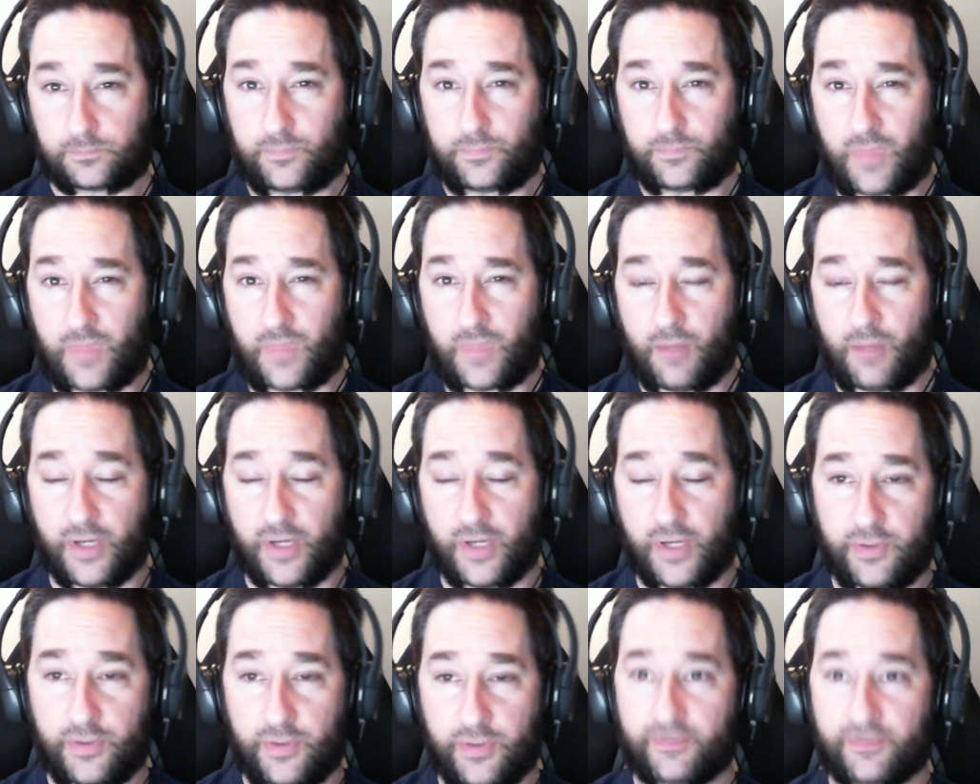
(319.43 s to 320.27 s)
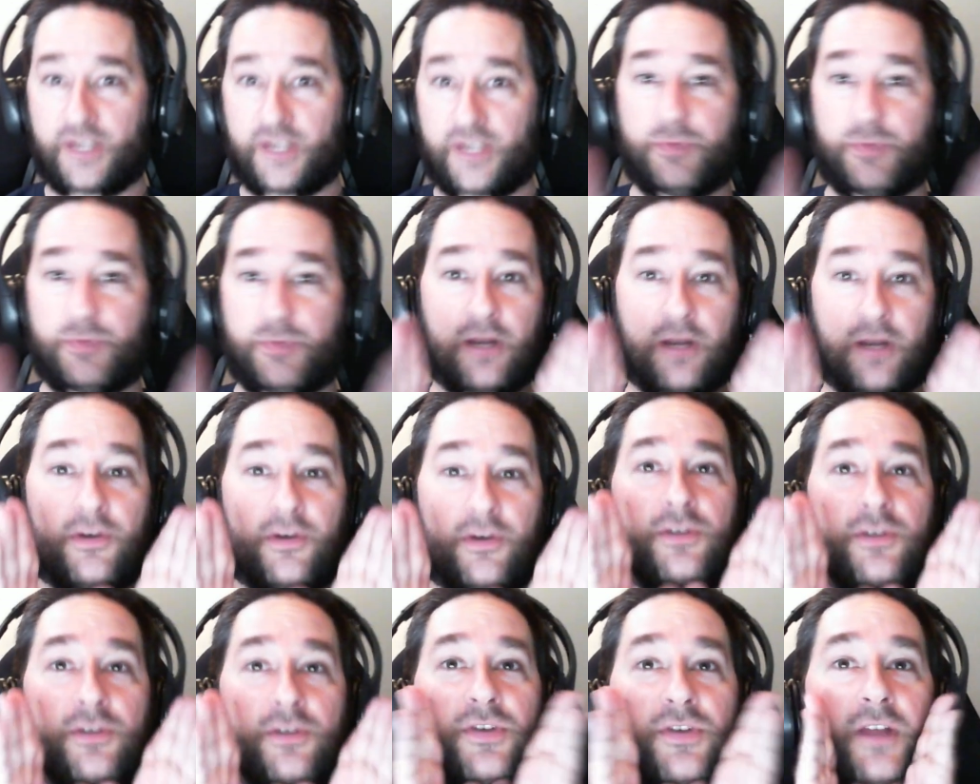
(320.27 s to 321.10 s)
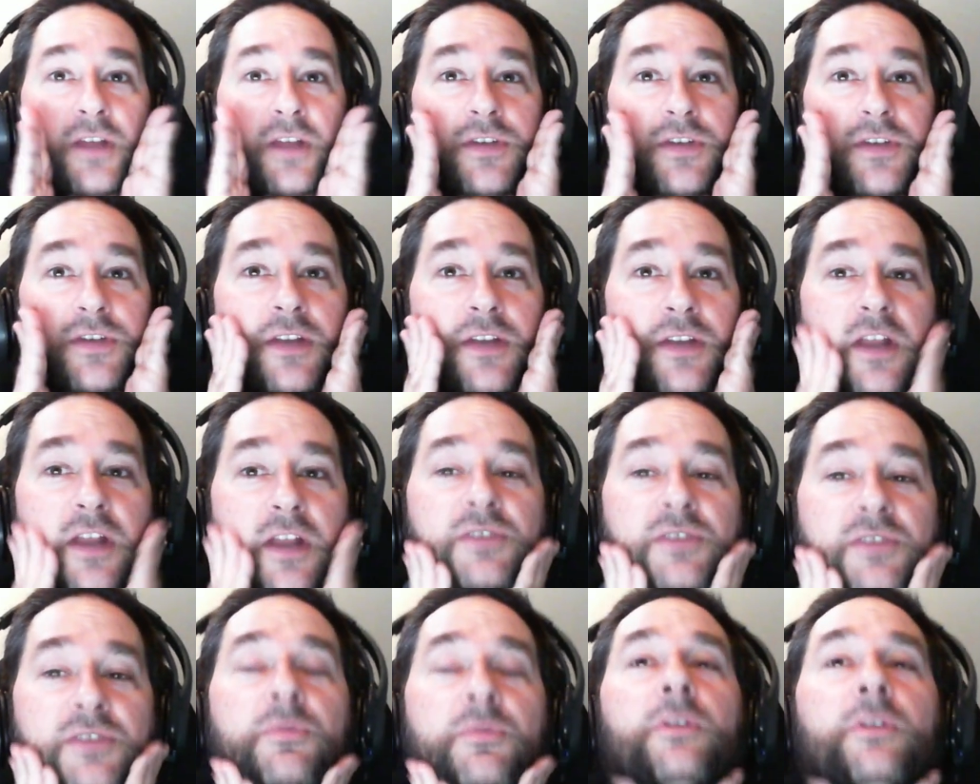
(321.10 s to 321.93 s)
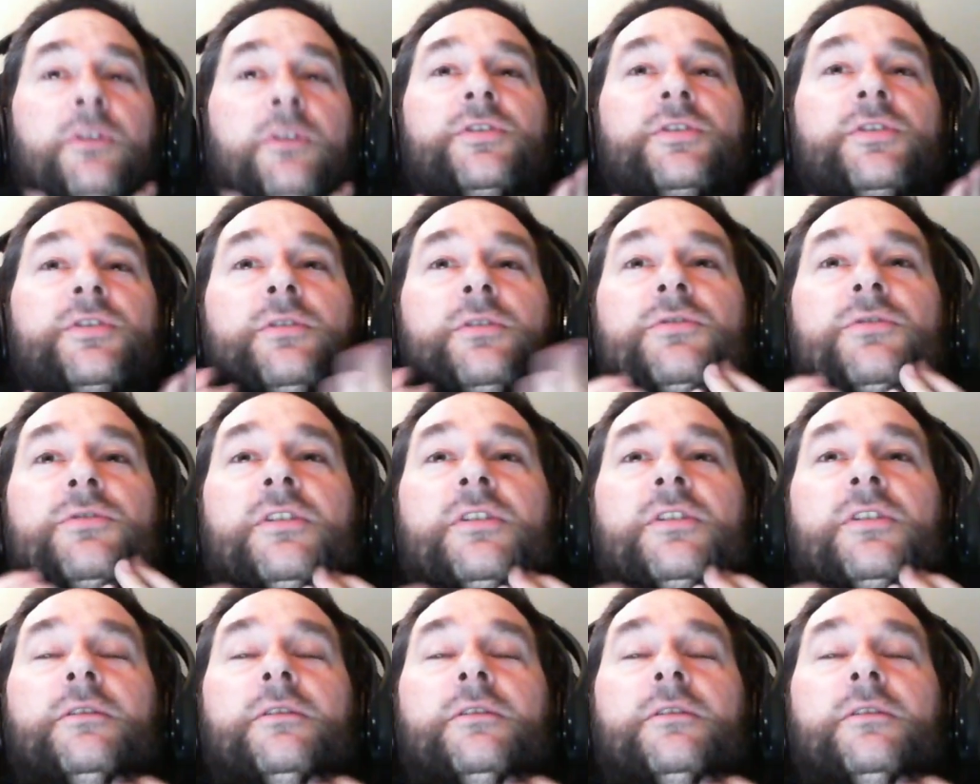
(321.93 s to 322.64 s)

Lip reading: But I do have a nice beard, so that's important too. So